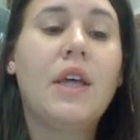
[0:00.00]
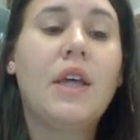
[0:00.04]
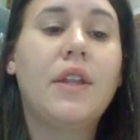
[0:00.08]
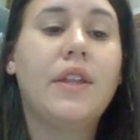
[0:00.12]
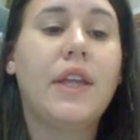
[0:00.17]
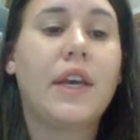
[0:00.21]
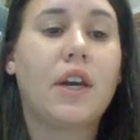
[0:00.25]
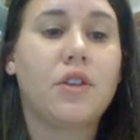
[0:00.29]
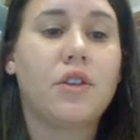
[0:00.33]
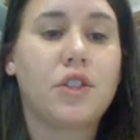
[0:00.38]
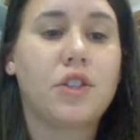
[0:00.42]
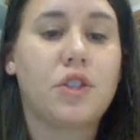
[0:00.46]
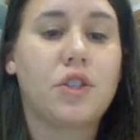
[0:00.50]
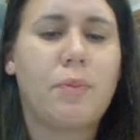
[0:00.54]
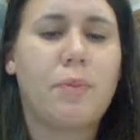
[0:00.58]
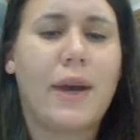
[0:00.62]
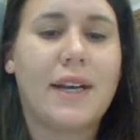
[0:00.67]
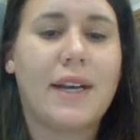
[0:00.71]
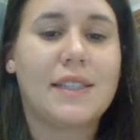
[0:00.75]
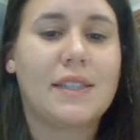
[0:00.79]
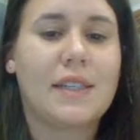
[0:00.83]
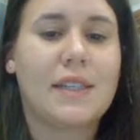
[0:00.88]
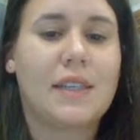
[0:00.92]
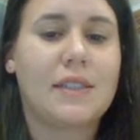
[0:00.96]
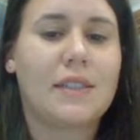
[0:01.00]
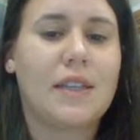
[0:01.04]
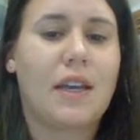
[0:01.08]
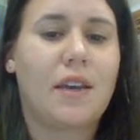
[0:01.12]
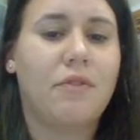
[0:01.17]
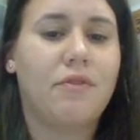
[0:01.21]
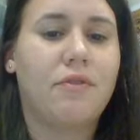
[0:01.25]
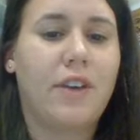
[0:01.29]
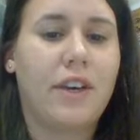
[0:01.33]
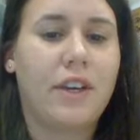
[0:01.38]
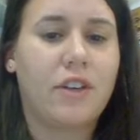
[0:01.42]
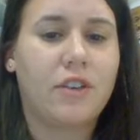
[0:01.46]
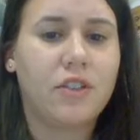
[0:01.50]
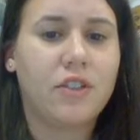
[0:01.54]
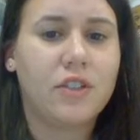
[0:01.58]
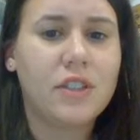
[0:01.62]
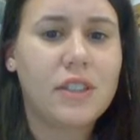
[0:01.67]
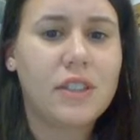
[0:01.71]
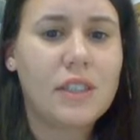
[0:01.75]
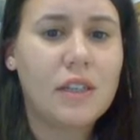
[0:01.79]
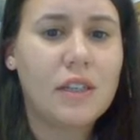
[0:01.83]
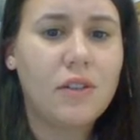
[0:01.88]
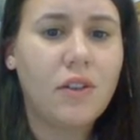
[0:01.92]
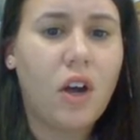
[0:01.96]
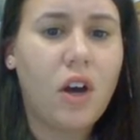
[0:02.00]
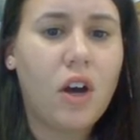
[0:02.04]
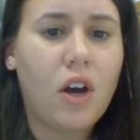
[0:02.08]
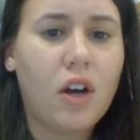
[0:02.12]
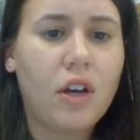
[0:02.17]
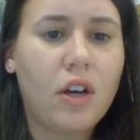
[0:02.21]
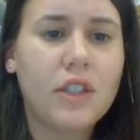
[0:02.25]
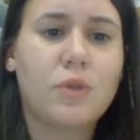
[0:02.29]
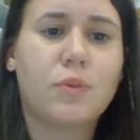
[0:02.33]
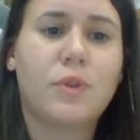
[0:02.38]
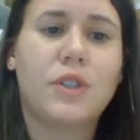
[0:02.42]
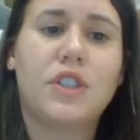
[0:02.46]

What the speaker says: They also passed things like vagrancy laws,